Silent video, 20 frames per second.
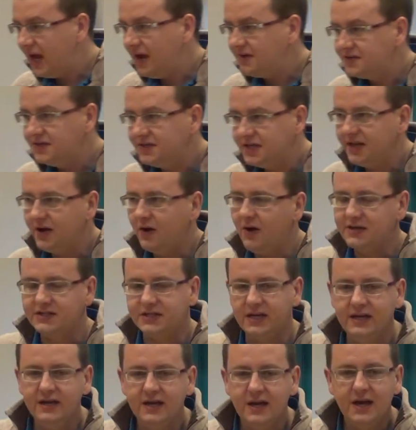else. He said,
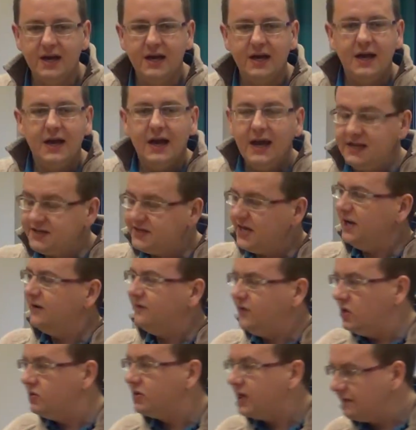actually, instead of
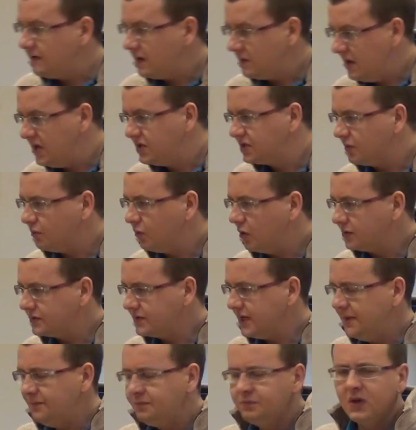you giving me some
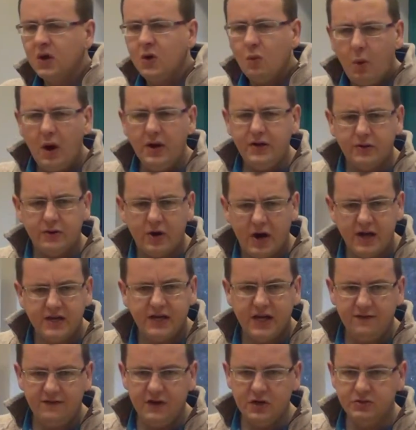water, why don't I
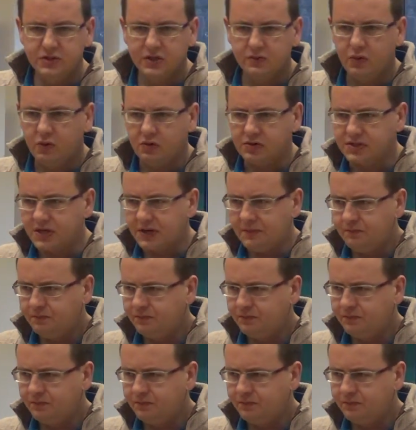give you some water?